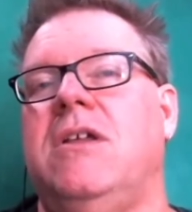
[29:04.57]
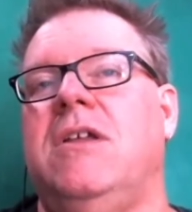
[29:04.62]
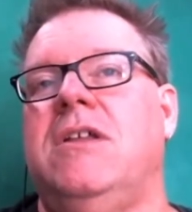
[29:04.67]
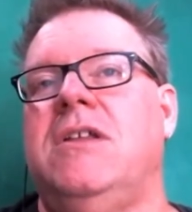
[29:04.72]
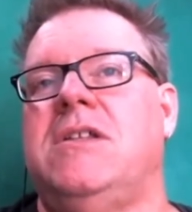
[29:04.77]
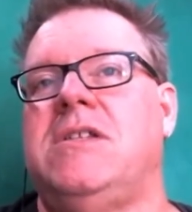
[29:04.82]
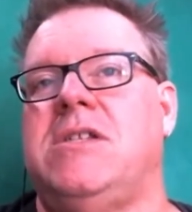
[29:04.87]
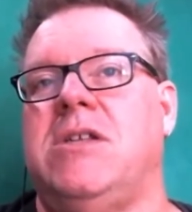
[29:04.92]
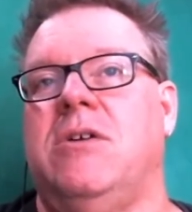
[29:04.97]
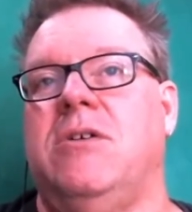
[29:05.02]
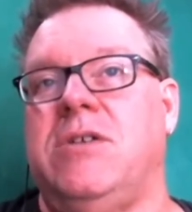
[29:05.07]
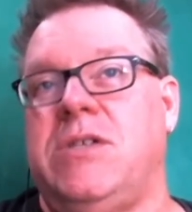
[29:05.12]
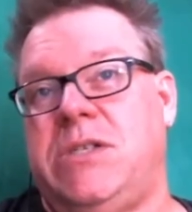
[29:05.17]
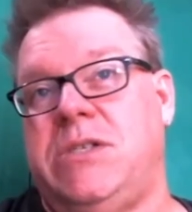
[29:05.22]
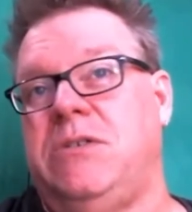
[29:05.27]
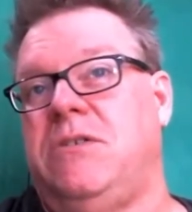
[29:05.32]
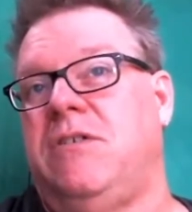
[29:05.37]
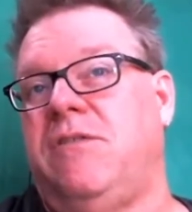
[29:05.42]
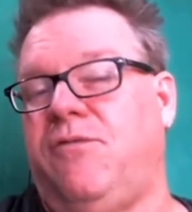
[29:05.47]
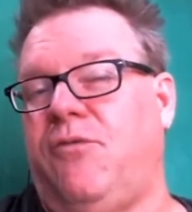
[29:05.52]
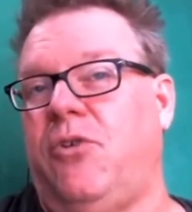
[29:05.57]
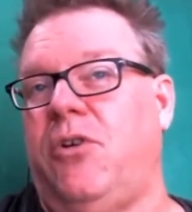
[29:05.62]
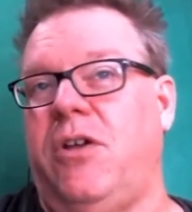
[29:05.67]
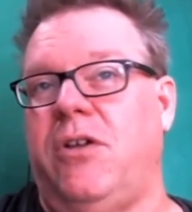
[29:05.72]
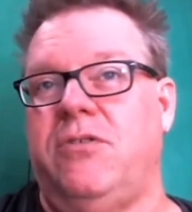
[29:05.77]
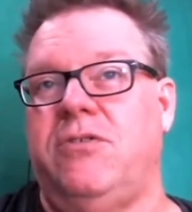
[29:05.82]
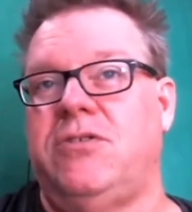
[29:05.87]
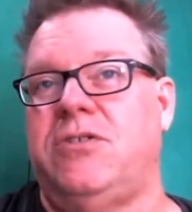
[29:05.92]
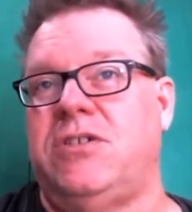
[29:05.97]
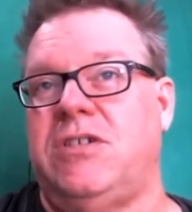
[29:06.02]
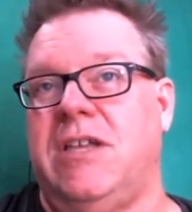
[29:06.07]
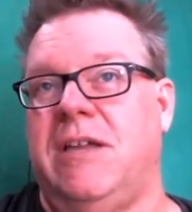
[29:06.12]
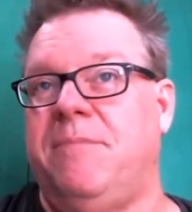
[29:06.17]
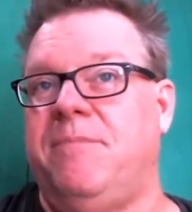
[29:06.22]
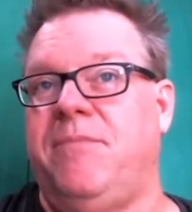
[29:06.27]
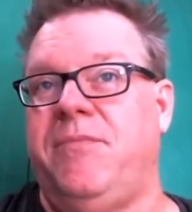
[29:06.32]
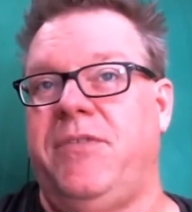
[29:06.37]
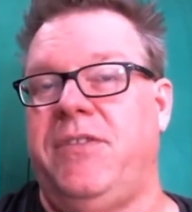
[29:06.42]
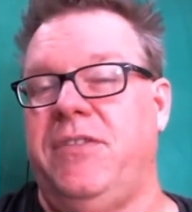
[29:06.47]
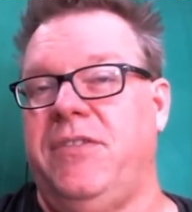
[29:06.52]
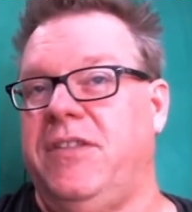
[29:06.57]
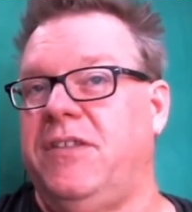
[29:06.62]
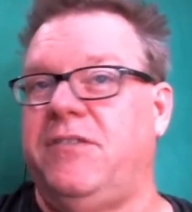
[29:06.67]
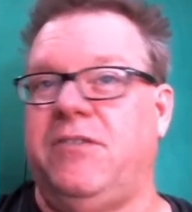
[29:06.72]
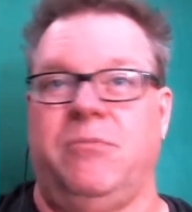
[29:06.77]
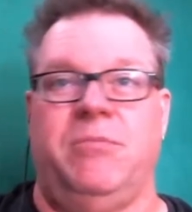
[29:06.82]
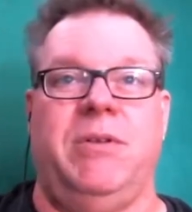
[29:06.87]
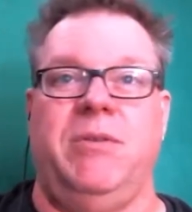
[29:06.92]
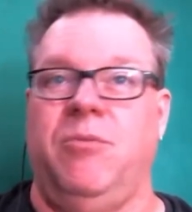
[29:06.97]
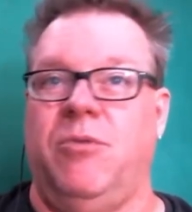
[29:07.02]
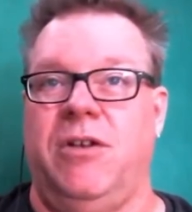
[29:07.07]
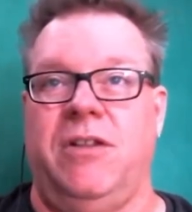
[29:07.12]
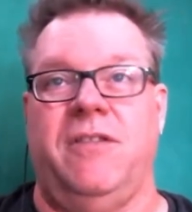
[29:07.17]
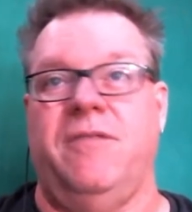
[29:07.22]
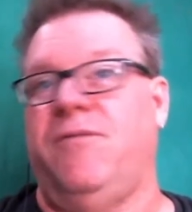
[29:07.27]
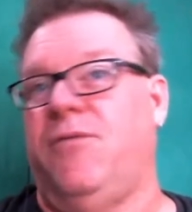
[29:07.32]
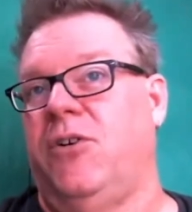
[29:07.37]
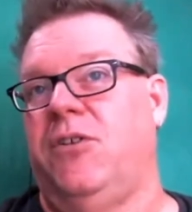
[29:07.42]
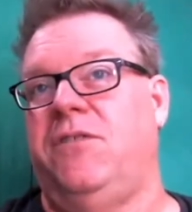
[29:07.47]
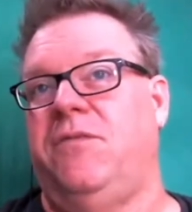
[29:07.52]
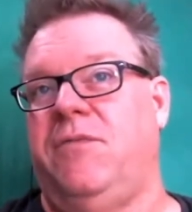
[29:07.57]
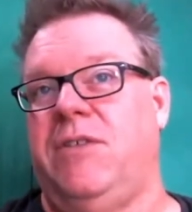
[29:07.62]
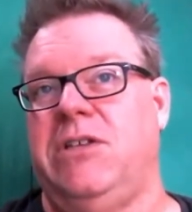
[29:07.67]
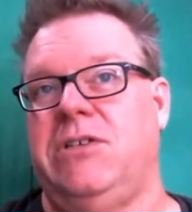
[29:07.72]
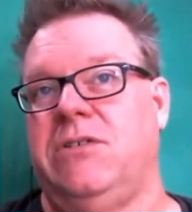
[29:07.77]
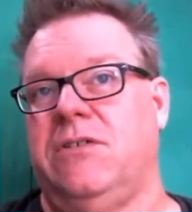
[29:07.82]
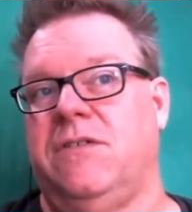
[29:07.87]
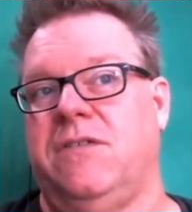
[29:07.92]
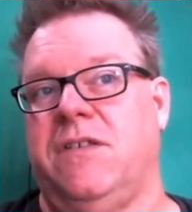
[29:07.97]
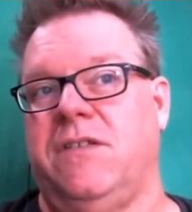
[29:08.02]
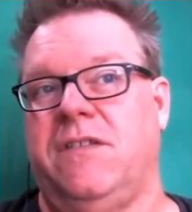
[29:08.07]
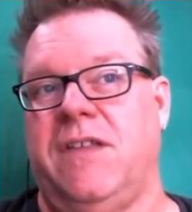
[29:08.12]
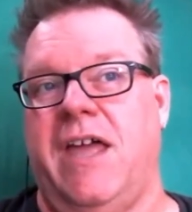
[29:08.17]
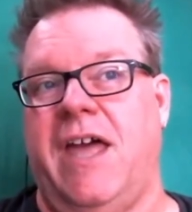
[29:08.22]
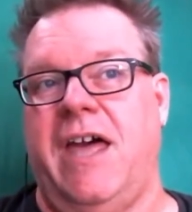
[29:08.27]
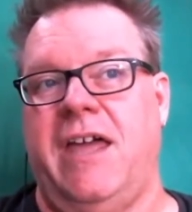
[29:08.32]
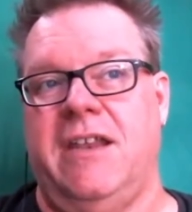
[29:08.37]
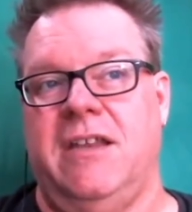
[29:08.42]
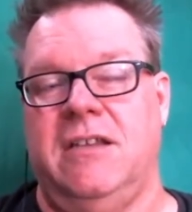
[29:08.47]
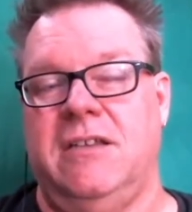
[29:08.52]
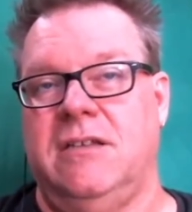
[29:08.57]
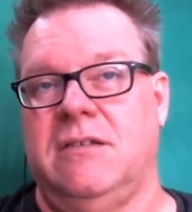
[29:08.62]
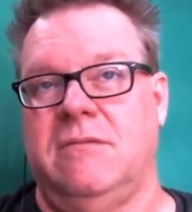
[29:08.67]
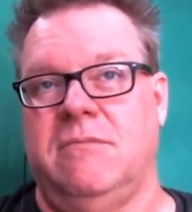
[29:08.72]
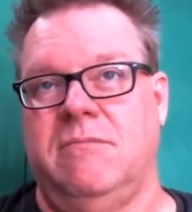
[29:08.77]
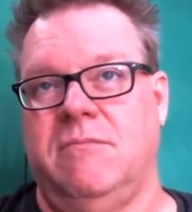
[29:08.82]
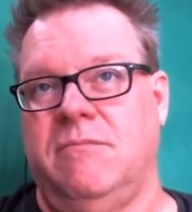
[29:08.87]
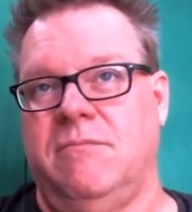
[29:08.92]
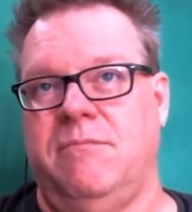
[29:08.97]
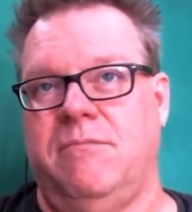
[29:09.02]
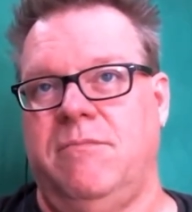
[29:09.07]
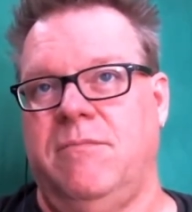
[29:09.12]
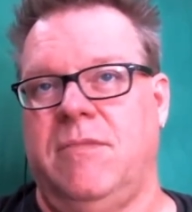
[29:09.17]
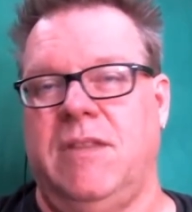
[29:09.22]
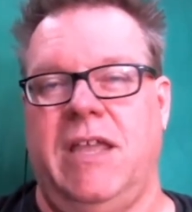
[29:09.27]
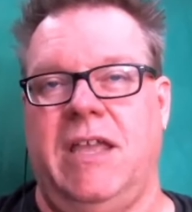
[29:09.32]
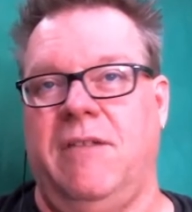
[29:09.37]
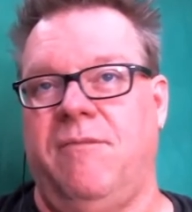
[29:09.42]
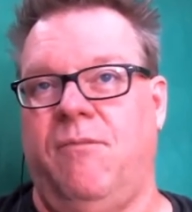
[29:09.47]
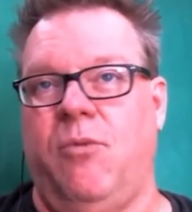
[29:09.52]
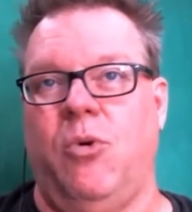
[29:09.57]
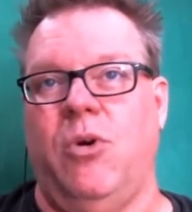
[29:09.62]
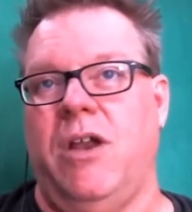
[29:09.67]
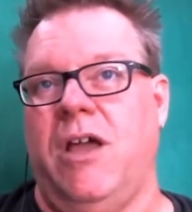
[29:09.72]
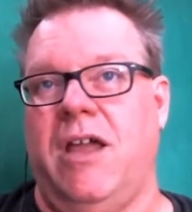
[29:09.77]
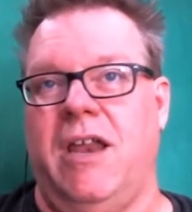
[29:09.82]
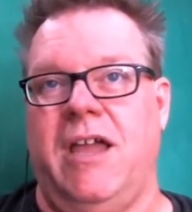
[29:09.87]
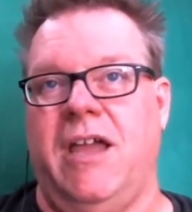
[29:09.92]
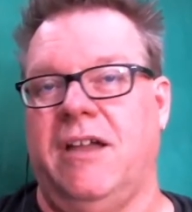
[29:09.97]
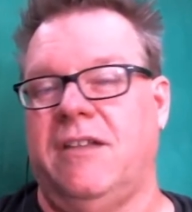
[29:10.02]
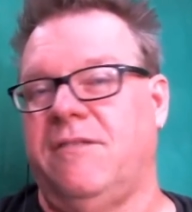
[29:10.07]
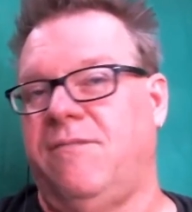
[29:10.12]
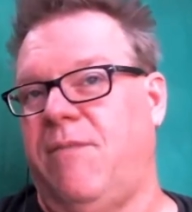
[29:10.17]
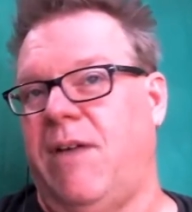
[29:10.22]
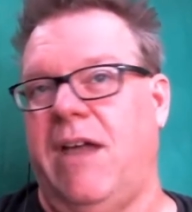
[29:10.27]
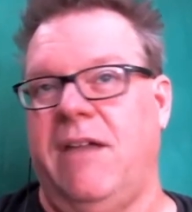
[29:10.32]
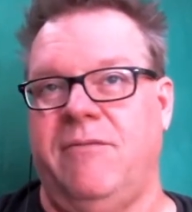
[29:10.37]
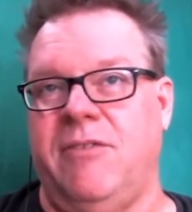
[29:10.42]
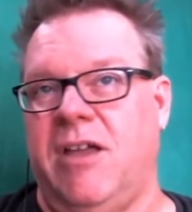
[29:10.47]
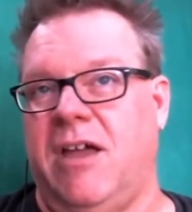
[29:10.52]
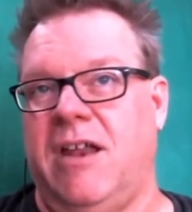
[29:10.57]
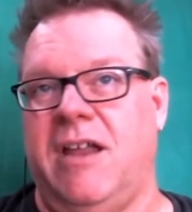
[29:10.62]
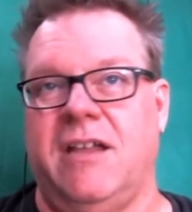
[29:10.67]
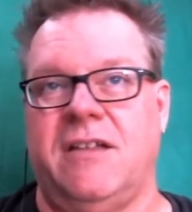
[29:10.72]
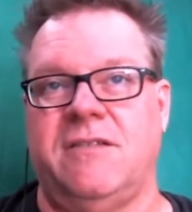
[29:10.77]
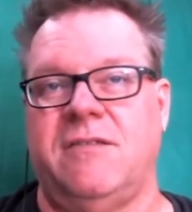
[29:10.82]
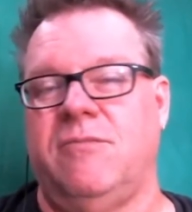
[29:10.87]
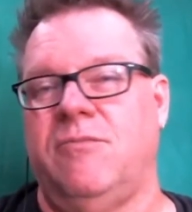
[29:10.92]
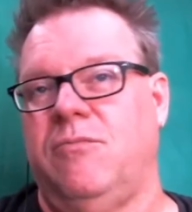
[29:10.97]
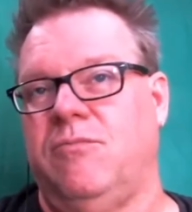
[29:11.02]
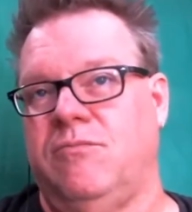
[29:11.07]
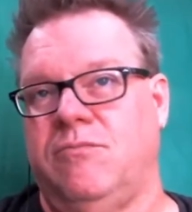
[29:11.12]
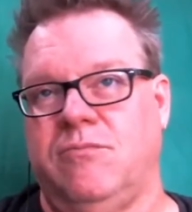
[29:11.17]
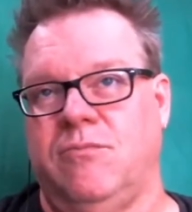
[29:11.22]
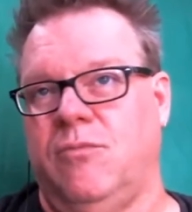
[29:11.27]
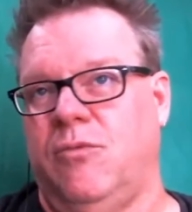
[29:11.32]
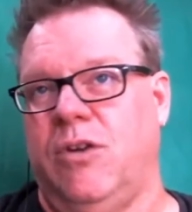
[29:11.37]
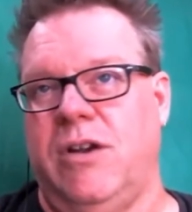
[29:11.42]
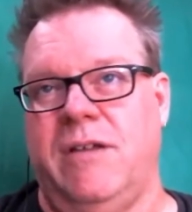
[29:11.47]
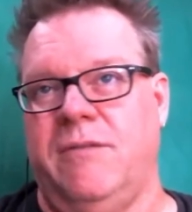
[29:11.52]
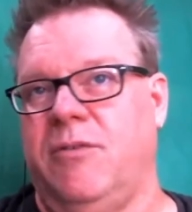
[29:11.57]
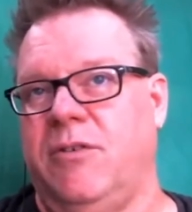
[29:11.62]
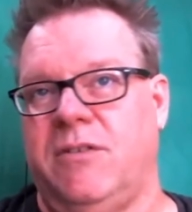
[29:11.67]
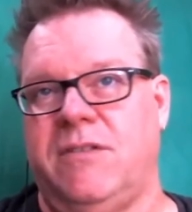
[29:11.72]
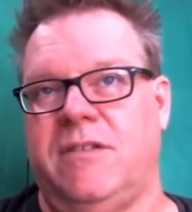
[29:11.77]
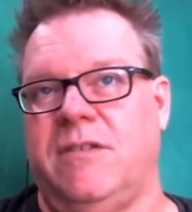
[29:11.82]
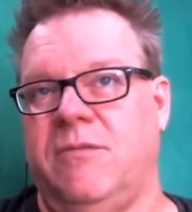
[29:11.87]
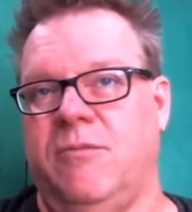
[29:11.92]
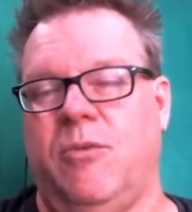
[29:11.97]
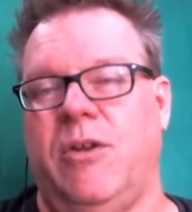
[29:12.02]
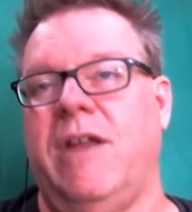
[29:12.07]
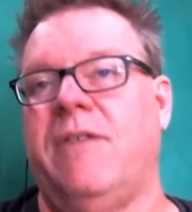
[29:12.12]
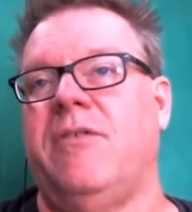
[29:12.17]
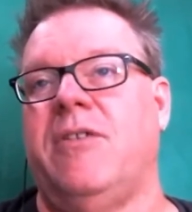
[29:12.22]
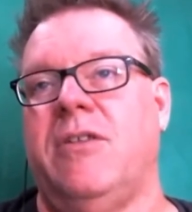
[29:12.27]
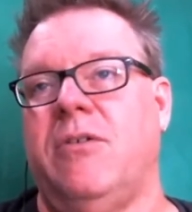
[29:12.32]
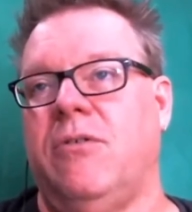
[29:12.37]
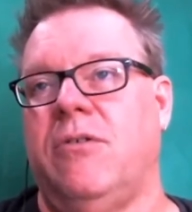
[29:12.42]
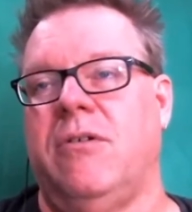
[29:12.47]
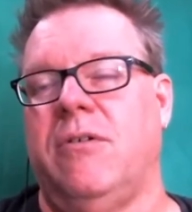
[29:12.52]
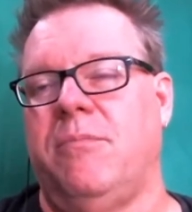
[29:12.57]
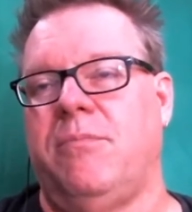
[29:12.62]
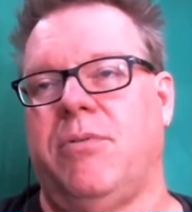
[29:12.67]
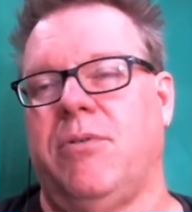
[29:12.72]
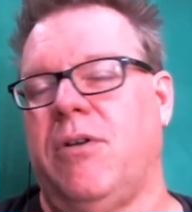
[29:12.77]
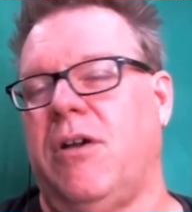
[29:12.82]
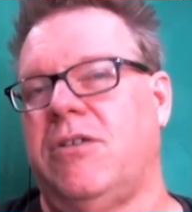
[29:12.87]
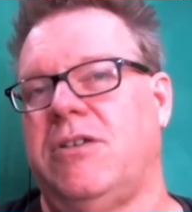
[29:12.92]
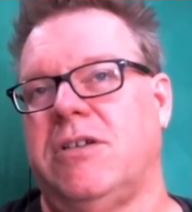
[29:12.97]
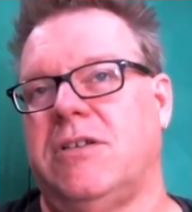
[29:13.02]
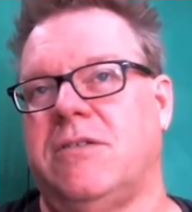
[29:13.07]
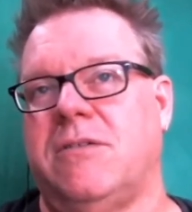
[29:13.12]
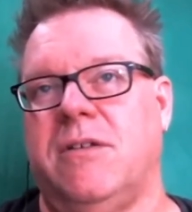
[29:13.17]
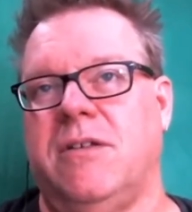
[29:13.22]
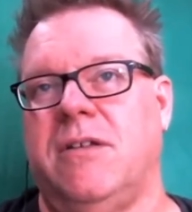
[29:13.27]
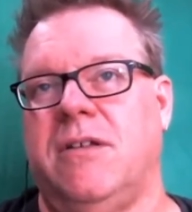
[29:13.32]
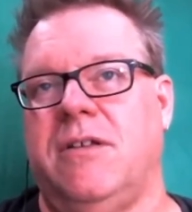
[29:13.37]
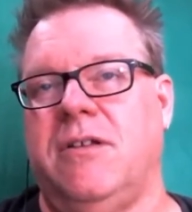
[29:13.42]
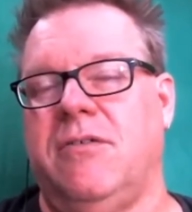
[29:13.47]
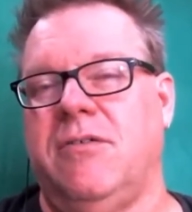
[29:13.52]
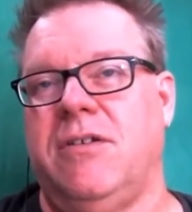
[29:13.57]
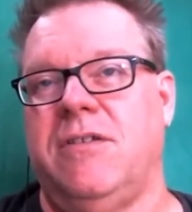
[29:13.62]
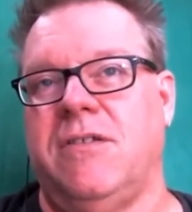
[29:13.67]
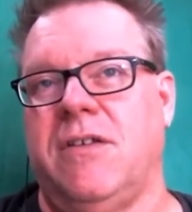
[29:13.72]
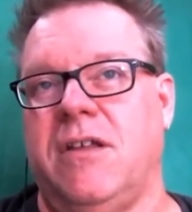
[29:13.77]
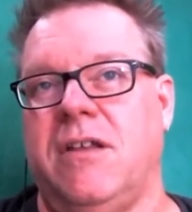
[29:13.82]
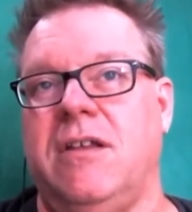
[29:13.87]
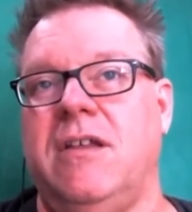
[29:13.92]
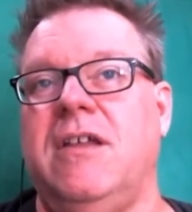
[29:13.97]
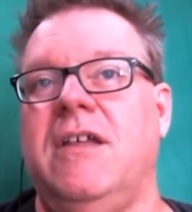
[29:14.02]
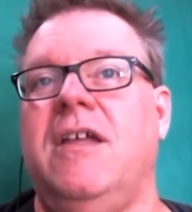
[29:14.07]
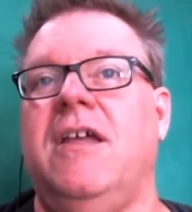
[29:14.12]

So as soon as four point oh is shipped, this will be one of the first features that's added, like four dot x, five dot x, whatever it's, whatever the project uh, agrees on.